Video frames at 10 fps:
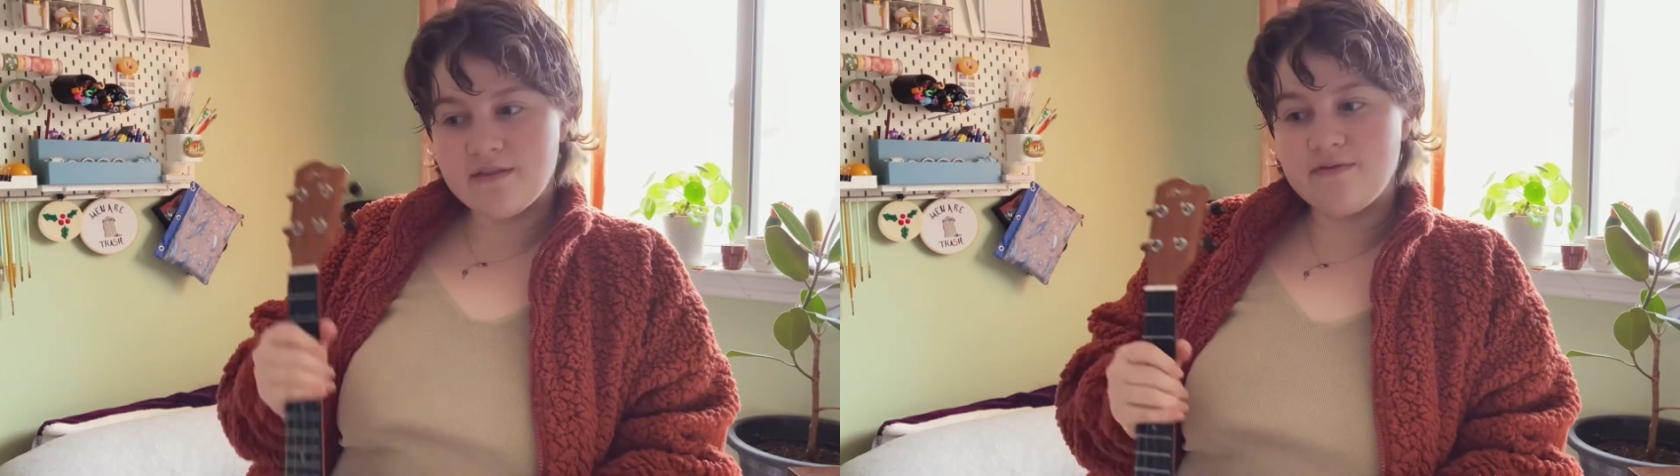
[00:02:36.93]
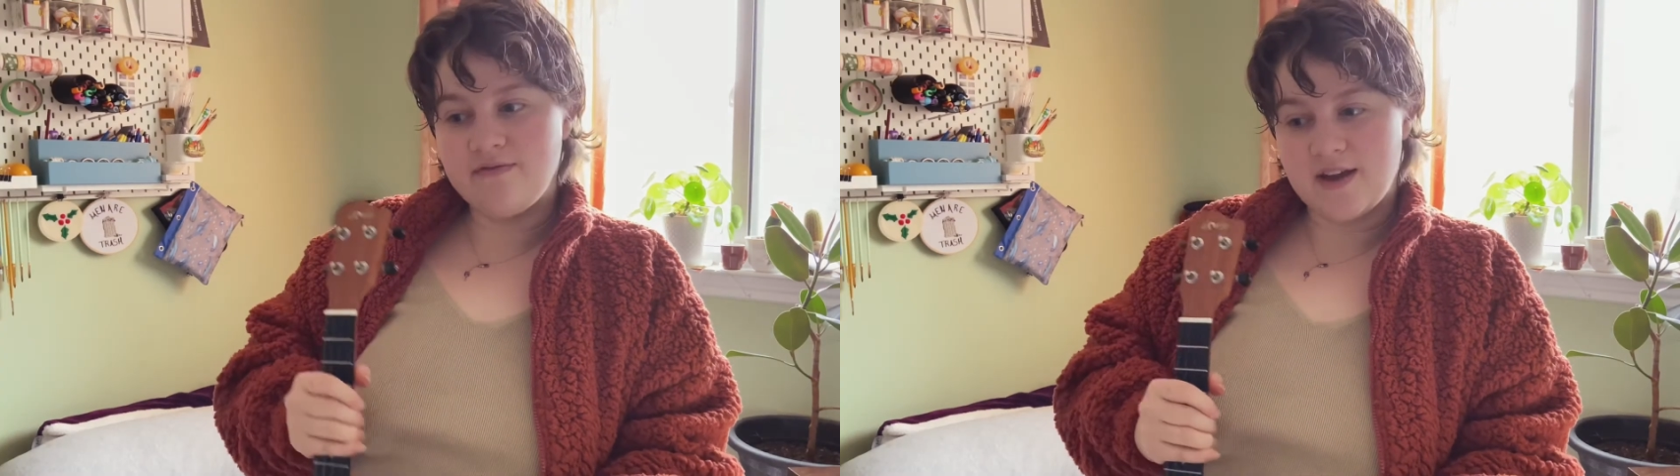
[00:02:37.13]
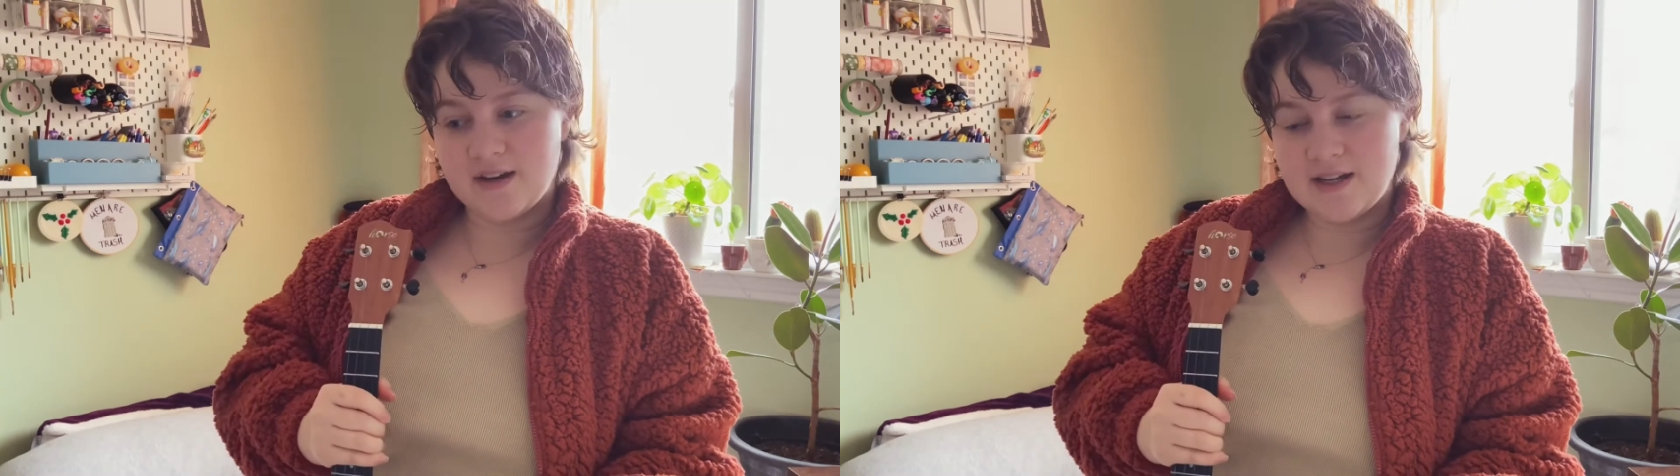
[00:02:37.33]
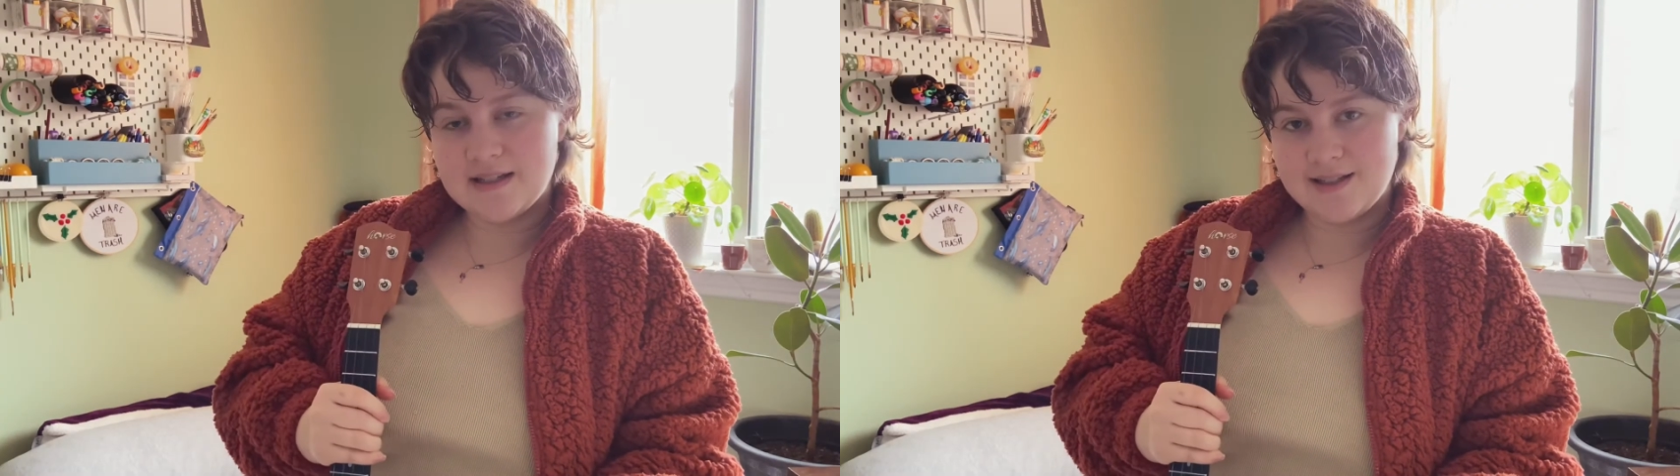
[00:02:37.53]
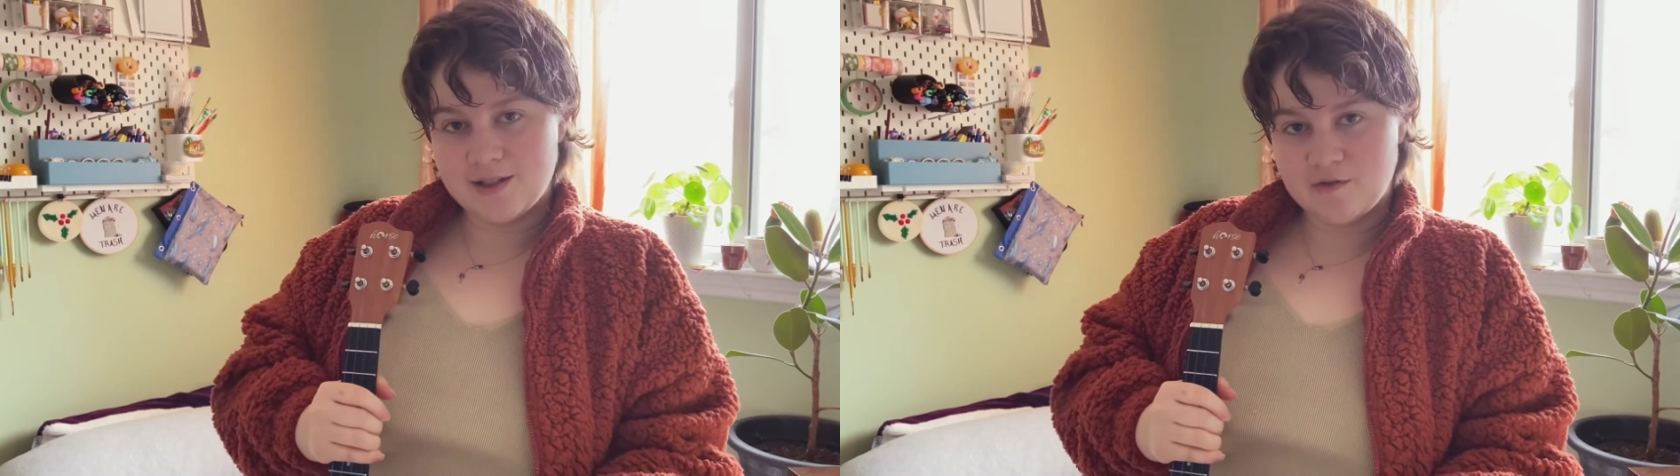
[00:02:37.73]
very
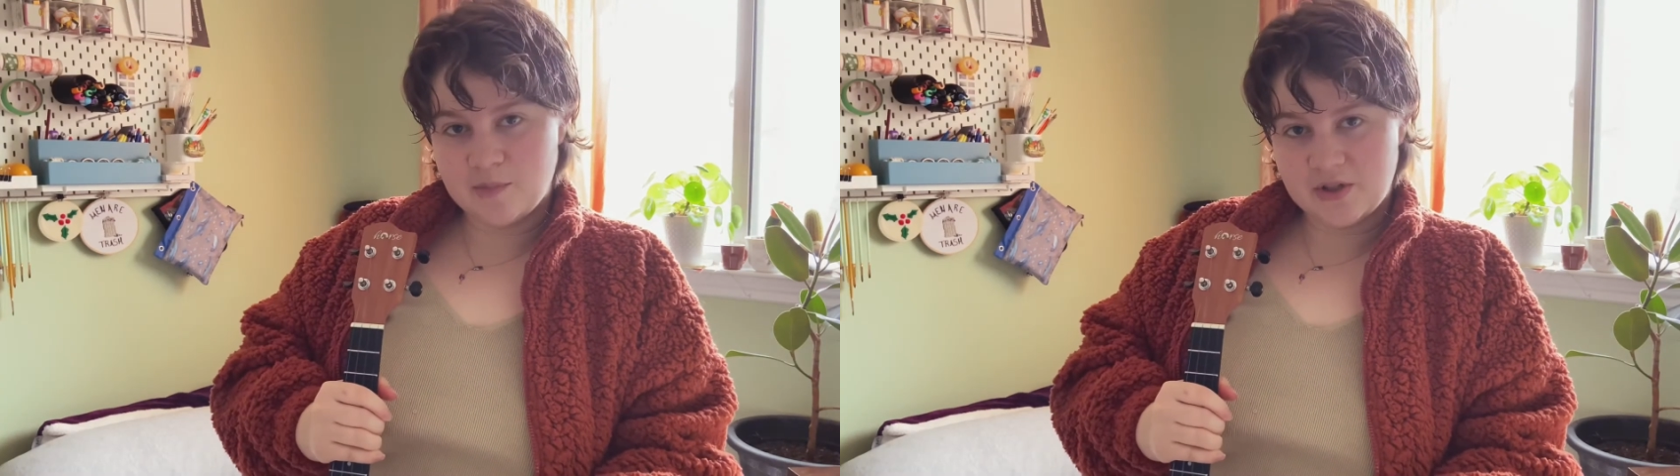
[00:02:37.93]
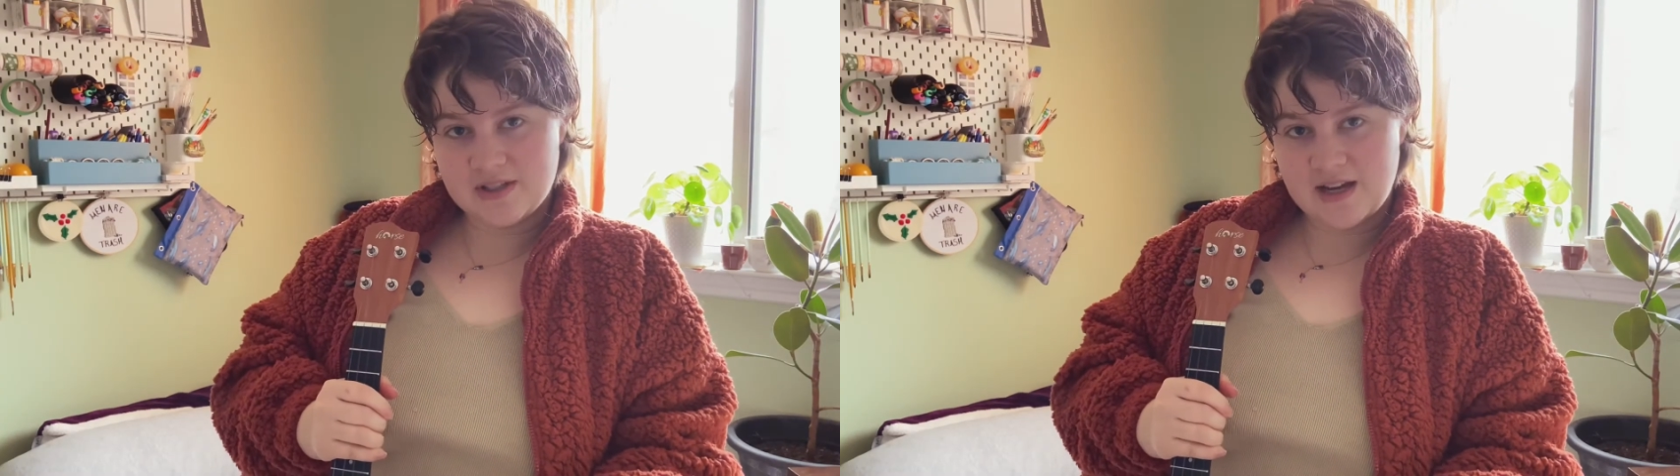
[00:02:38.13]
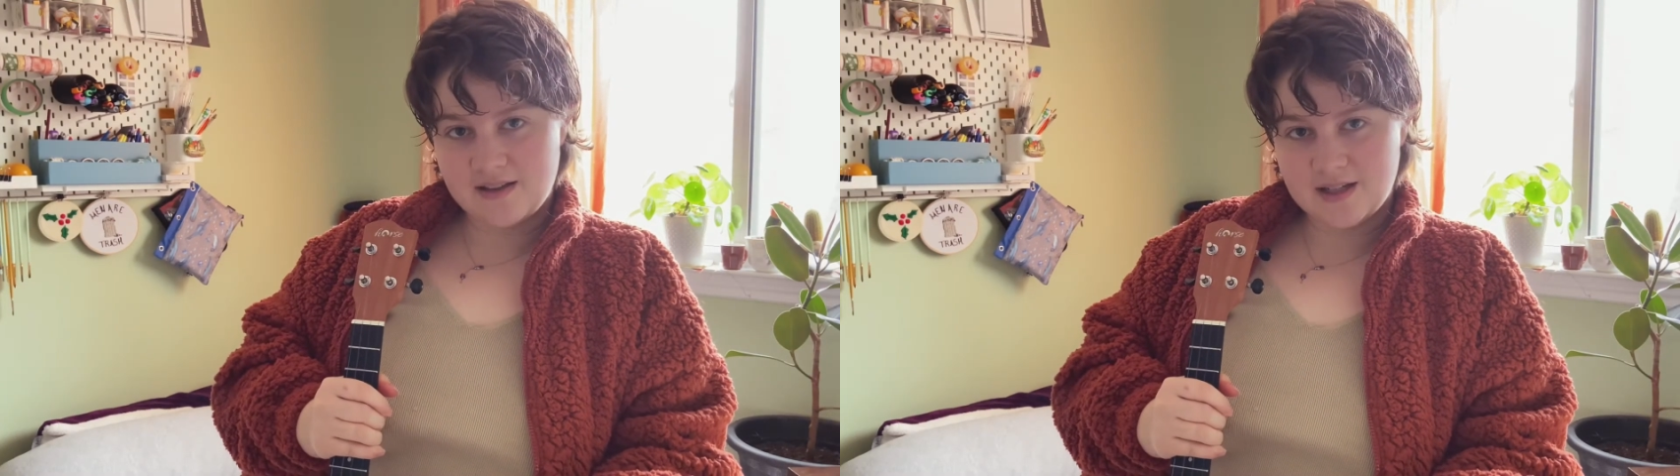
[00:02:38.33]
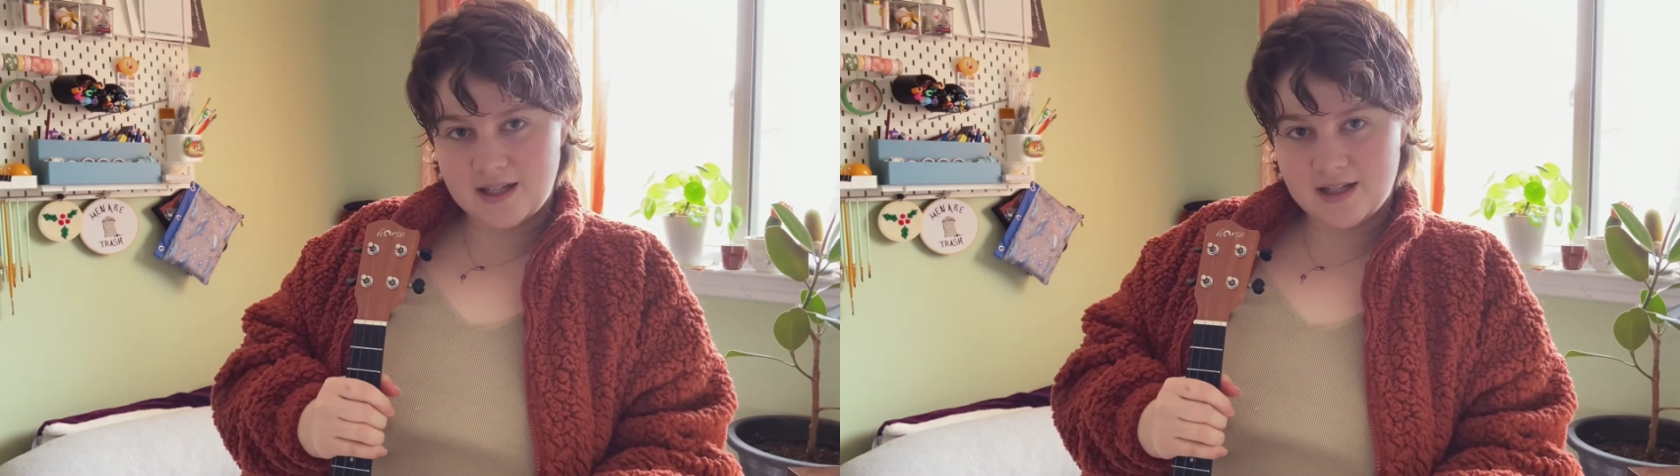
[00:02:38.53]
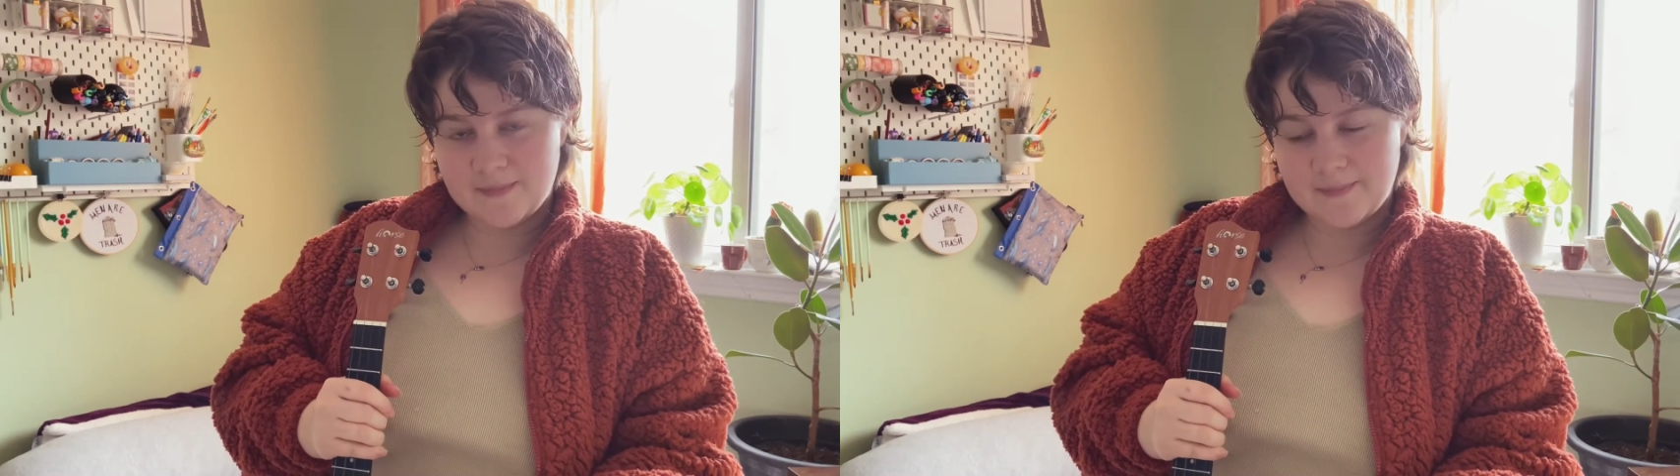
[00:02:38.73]
addictive personality.